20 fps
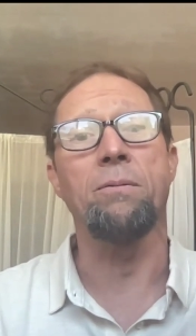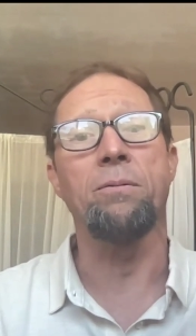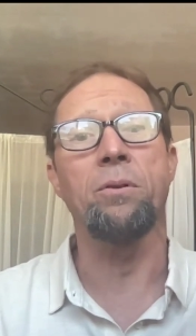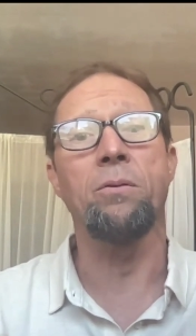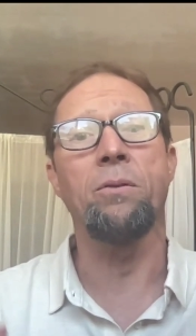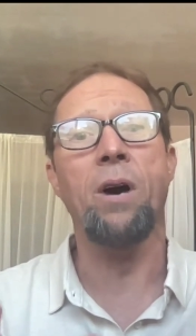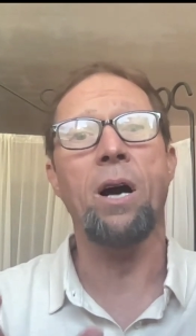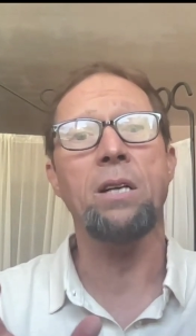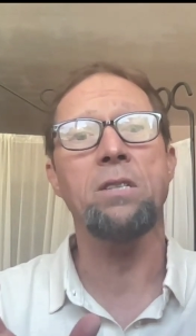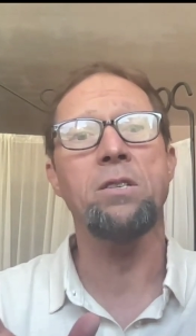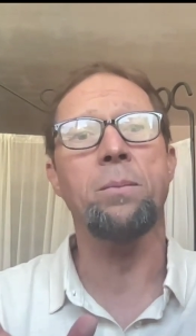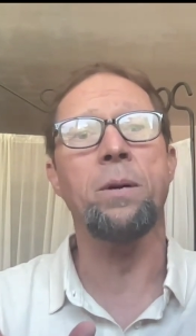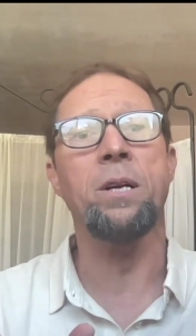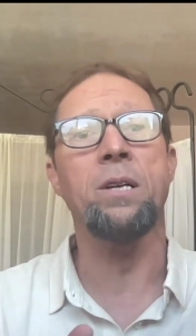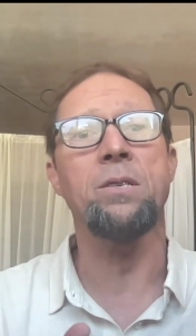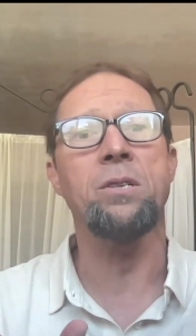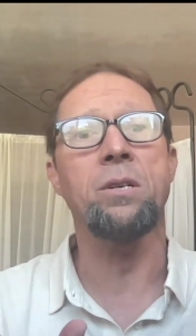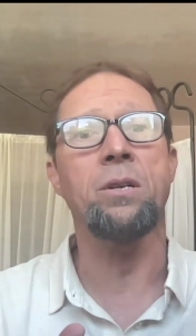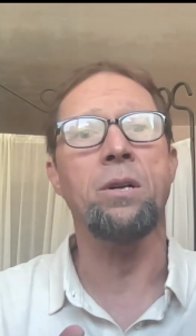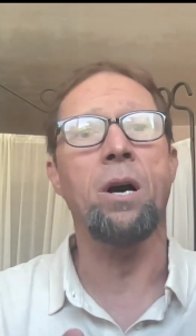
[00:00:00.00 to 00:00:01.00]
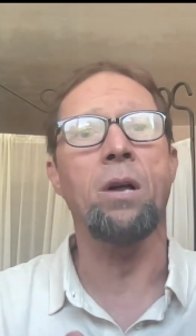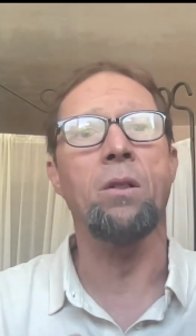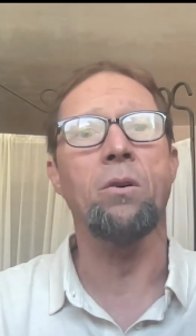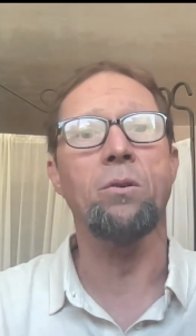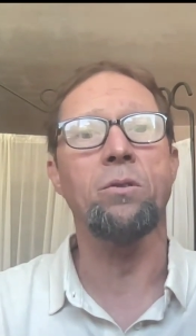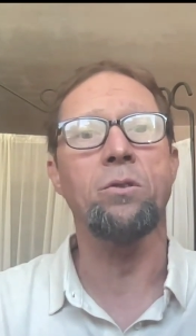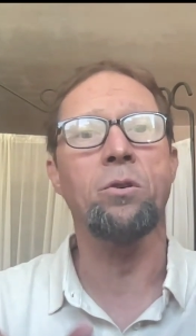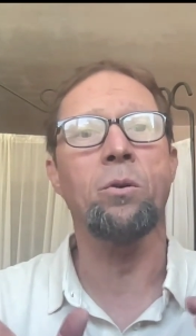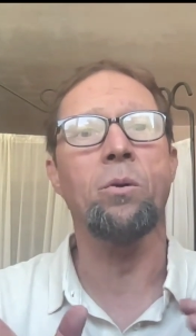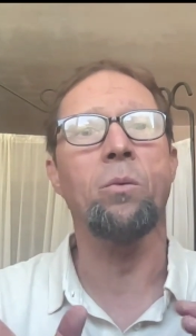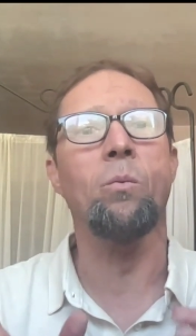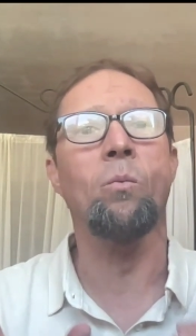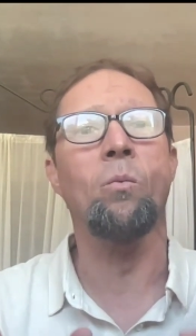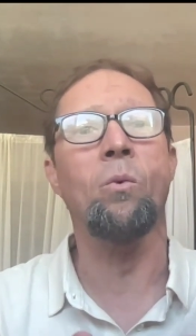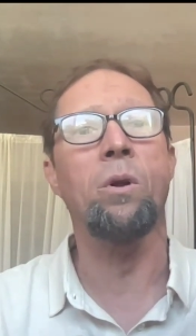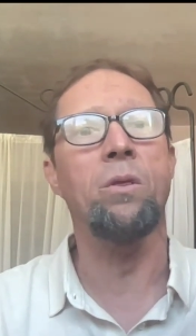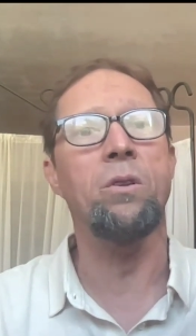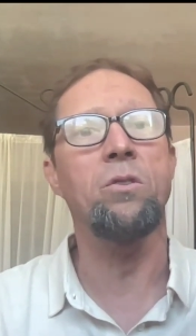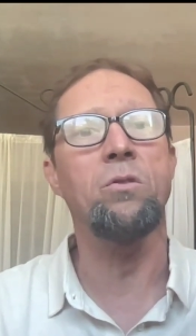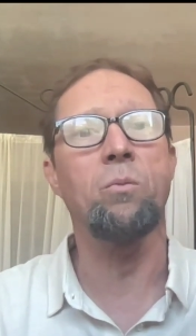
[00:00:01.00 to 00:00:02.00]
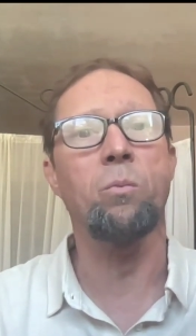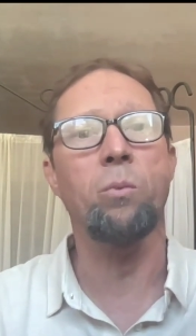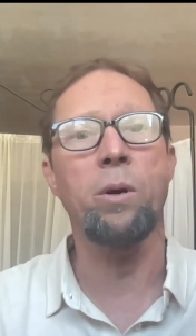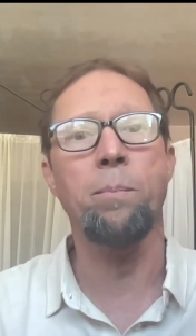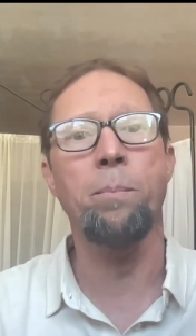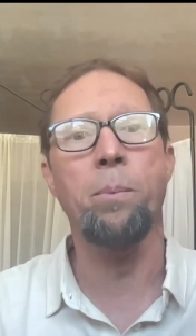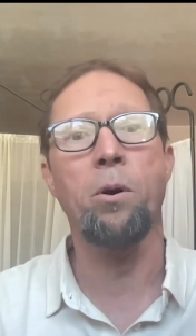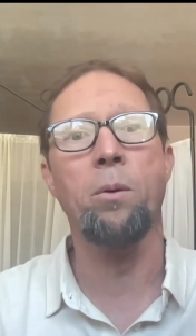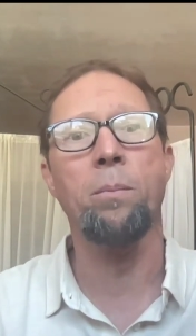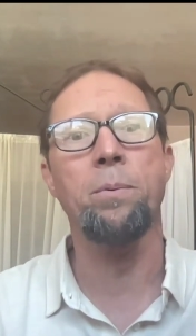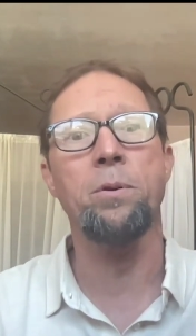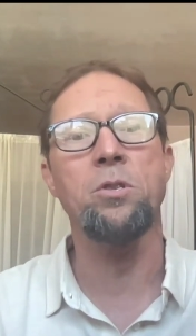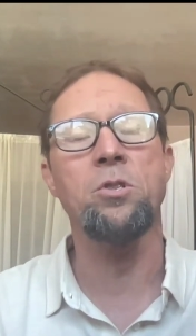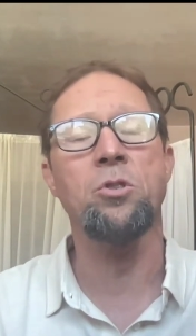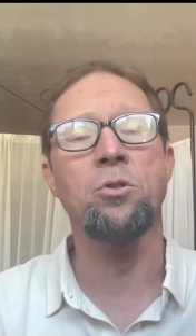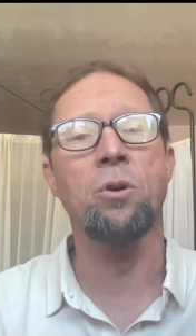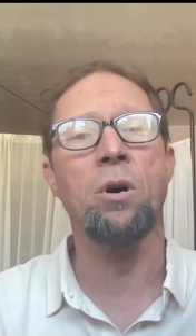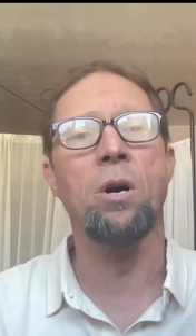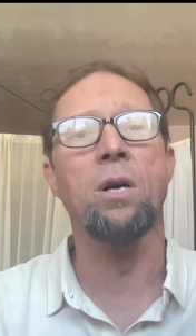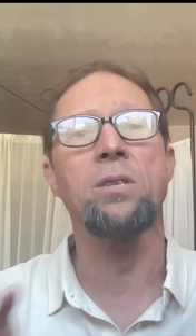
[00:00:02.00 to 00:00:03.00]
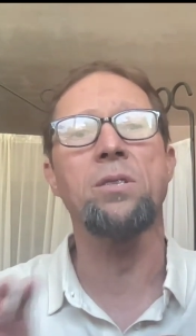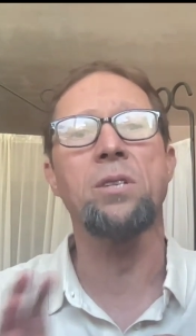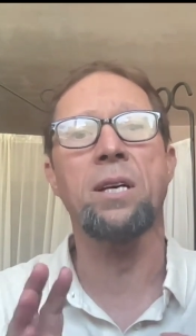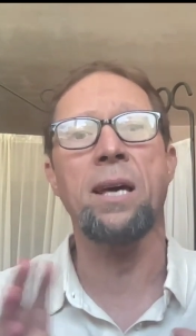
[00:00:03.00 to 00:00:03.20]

Fluvoxamine is another sort of one of these repurposed drugs.